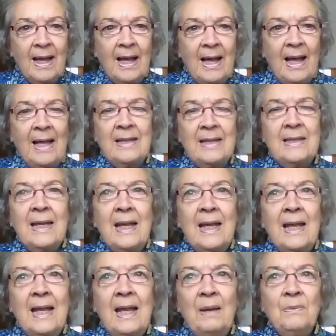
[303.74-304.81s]
And
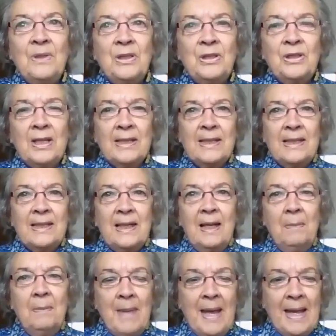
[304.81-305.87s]
it was just a
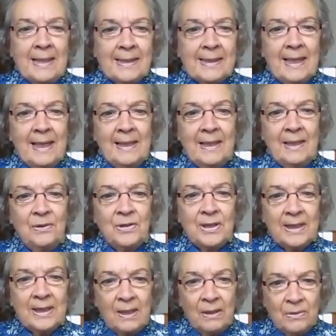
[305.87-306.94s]
mess and it used to
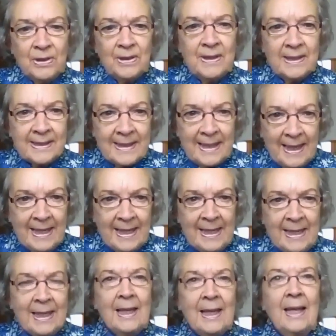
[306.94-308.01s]
go to the
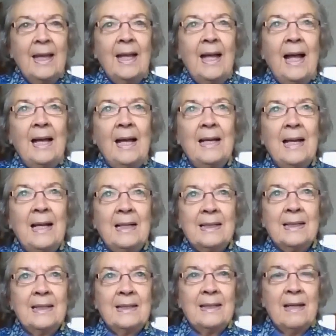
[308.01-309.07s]
sea. And as
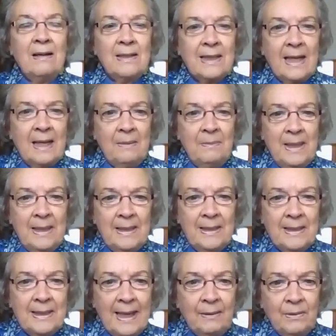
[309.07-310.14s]
the tide came in
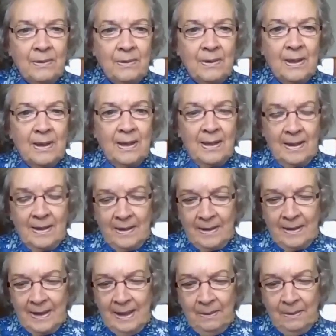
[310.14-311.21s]
and out,
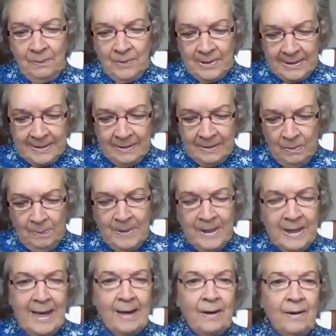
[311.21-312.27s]
it would still be
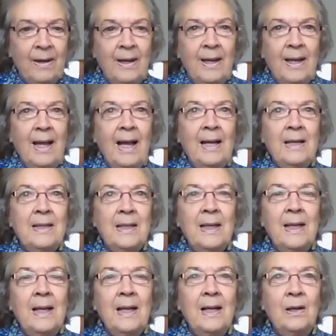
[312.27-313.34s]
there. And
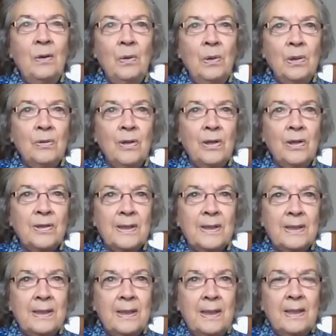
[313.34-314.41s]
all across
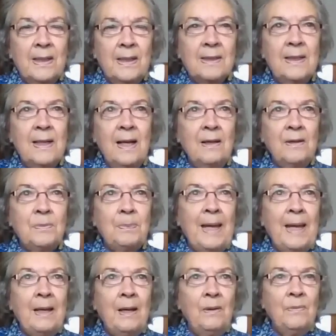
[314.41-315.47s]
St. Ives
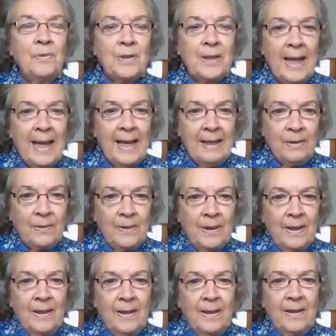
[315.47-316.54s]
Bay over to Hayle,
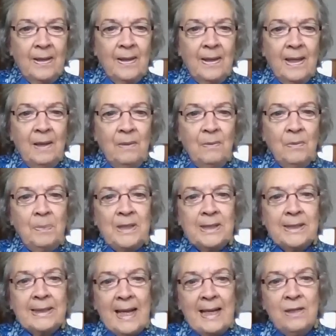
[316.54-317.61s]
it would be
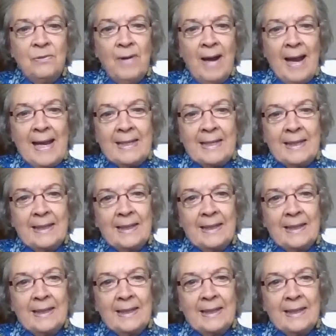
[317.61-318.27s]
stained red,